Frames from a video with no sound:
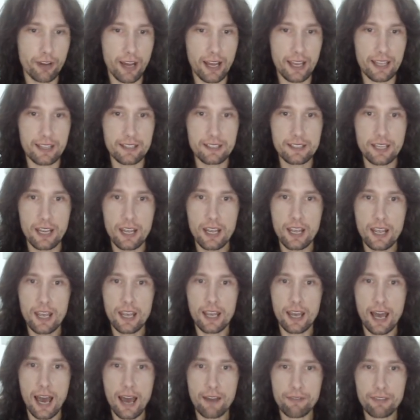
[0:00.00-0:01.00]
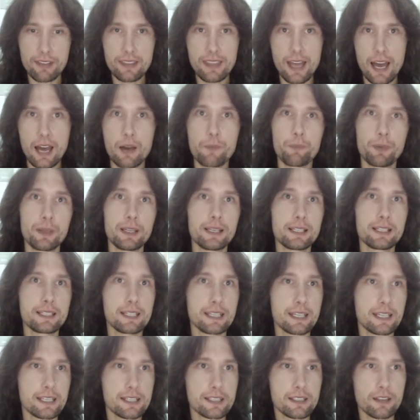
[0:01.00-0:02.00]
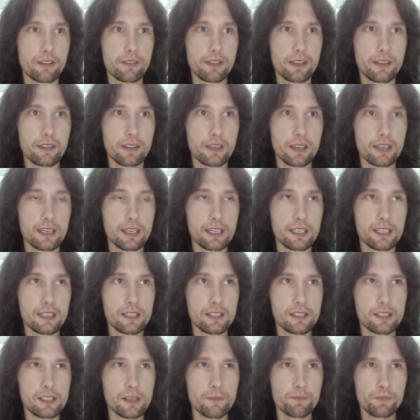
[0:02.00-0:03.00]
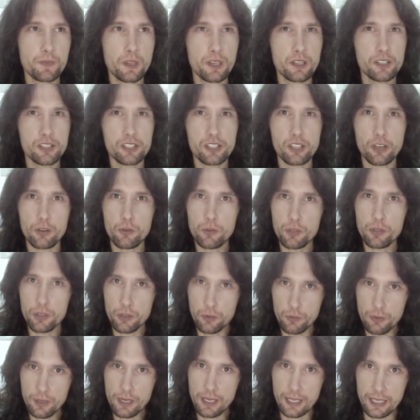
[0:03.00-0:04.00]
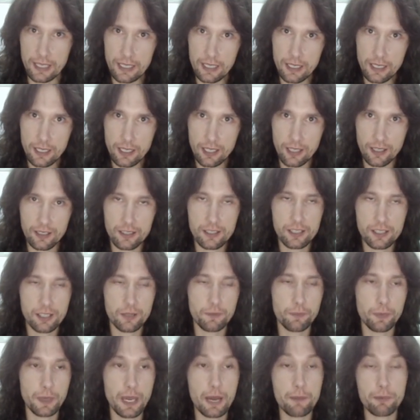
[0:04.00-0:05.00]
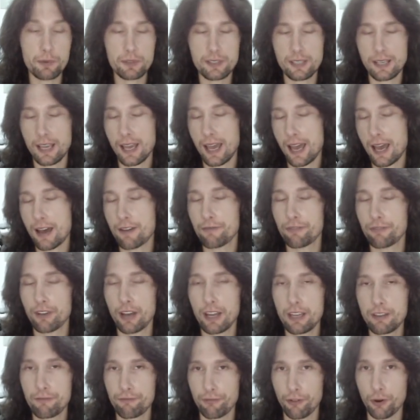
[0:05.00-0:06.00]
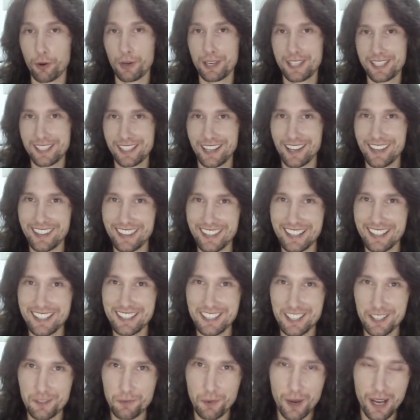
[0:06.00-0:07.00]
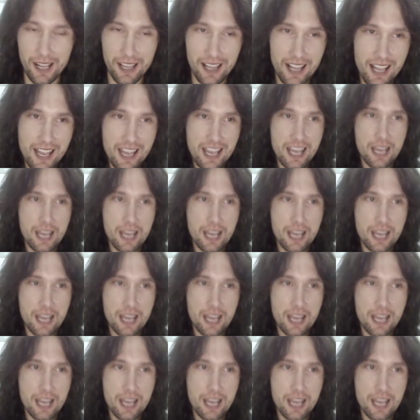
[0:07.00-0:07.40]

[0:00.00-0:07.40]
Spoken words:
And having that ability is something that is so unique, to be able to have a voice like this as well,